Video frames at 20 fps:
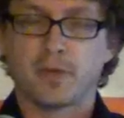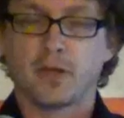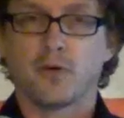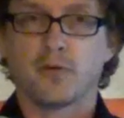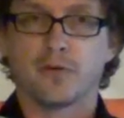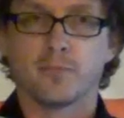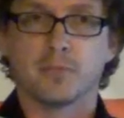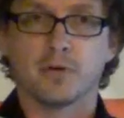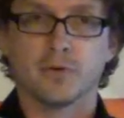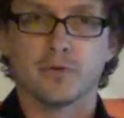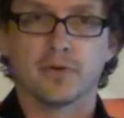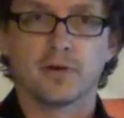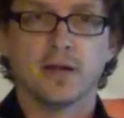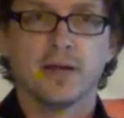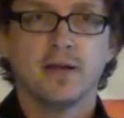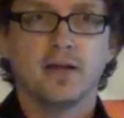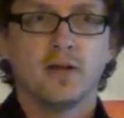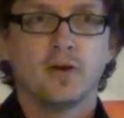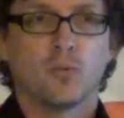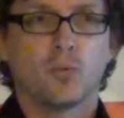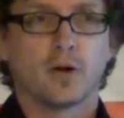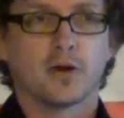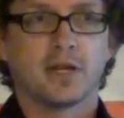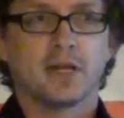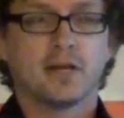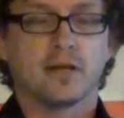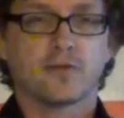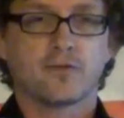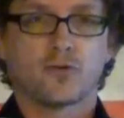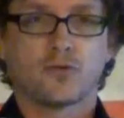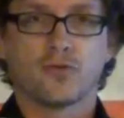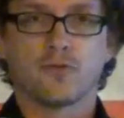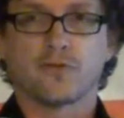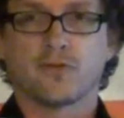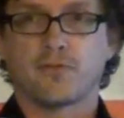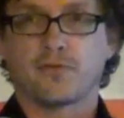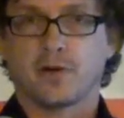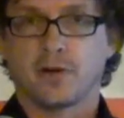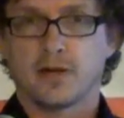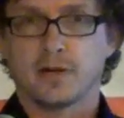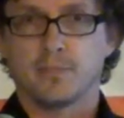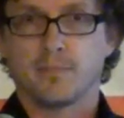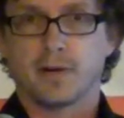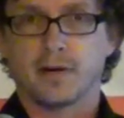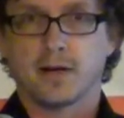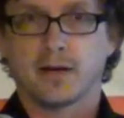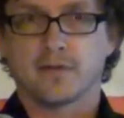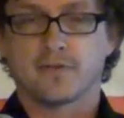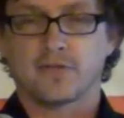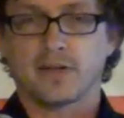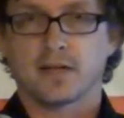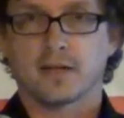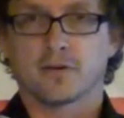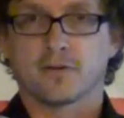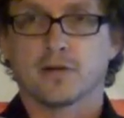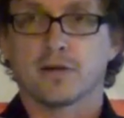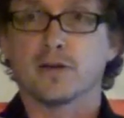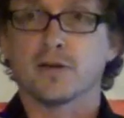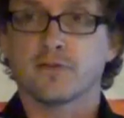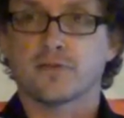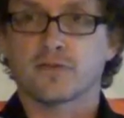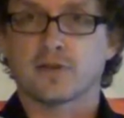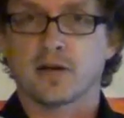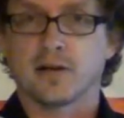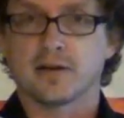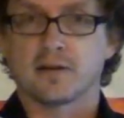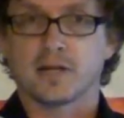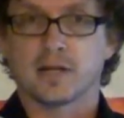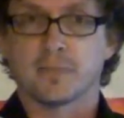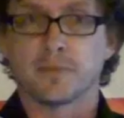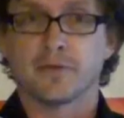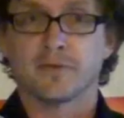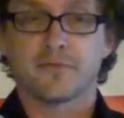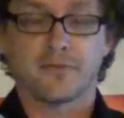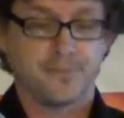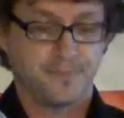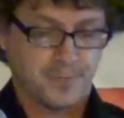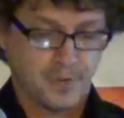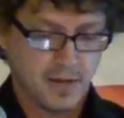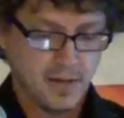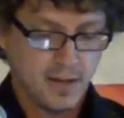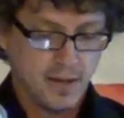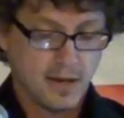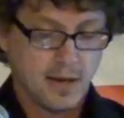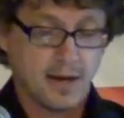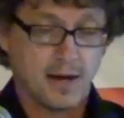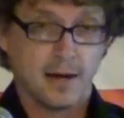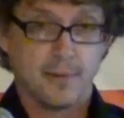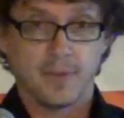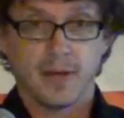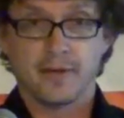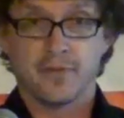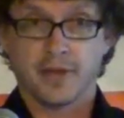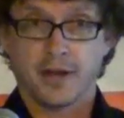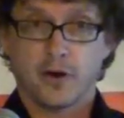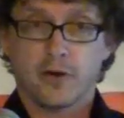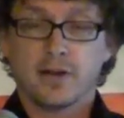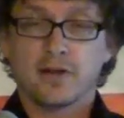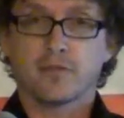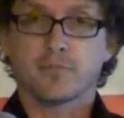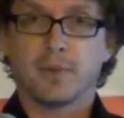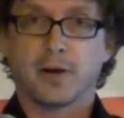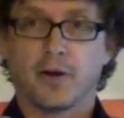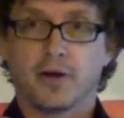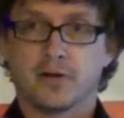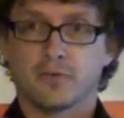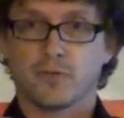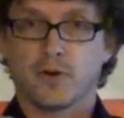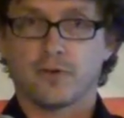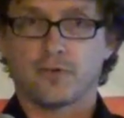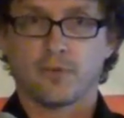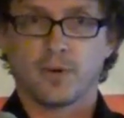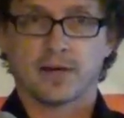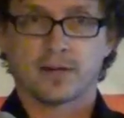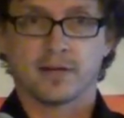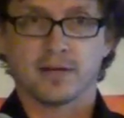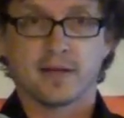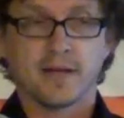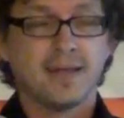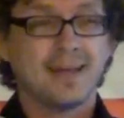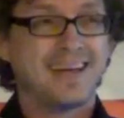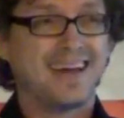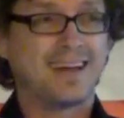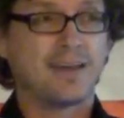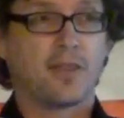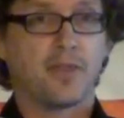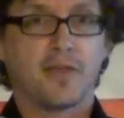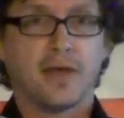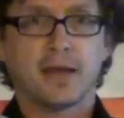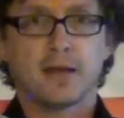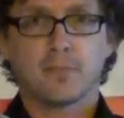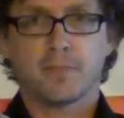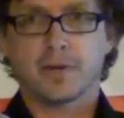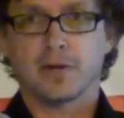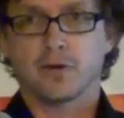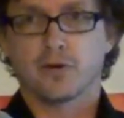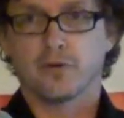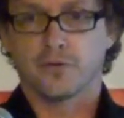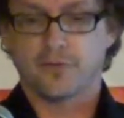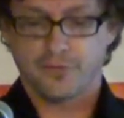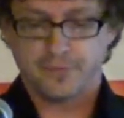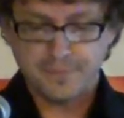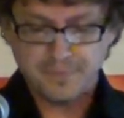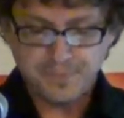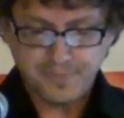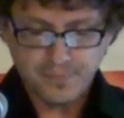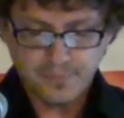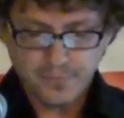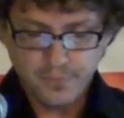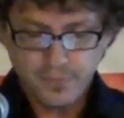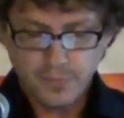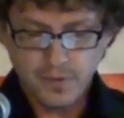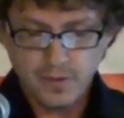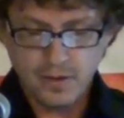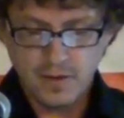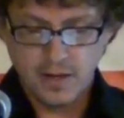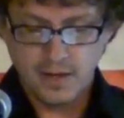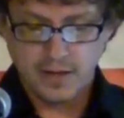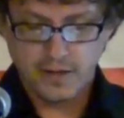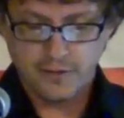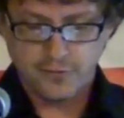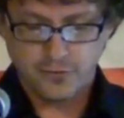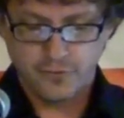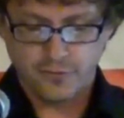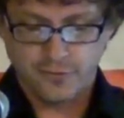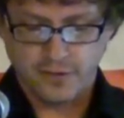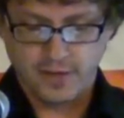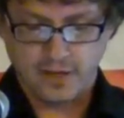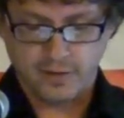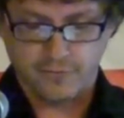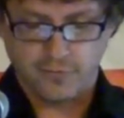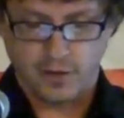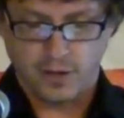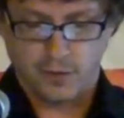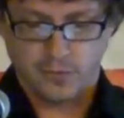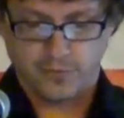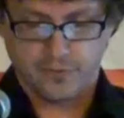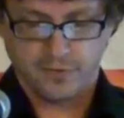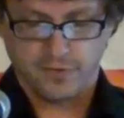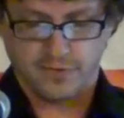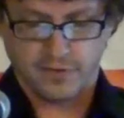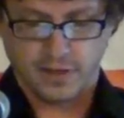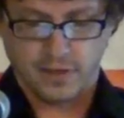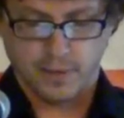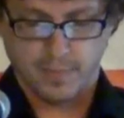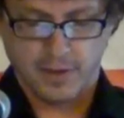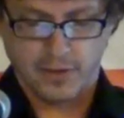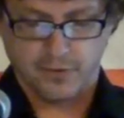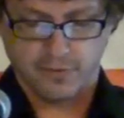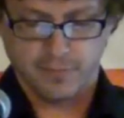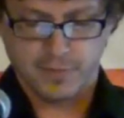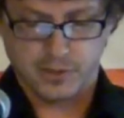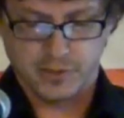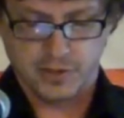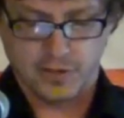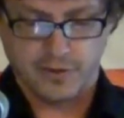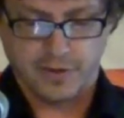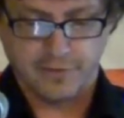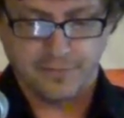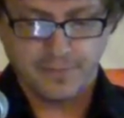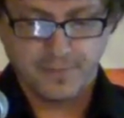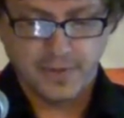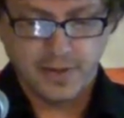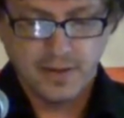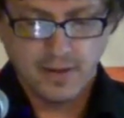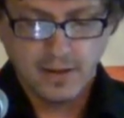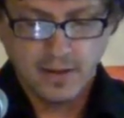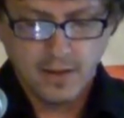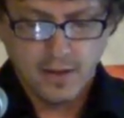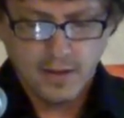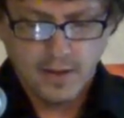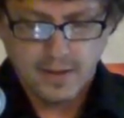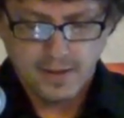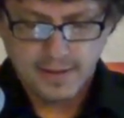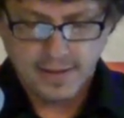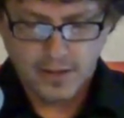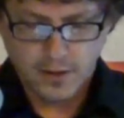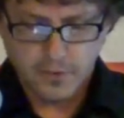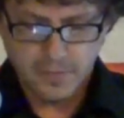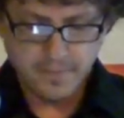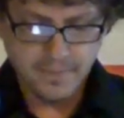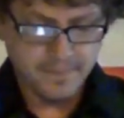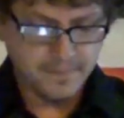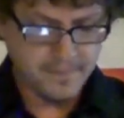below the moon, where he is crucified by Satan and his sky demons. Um, and there he's buried and resurrected, and then appears uh, to select followers to send them out as missionaries. Now,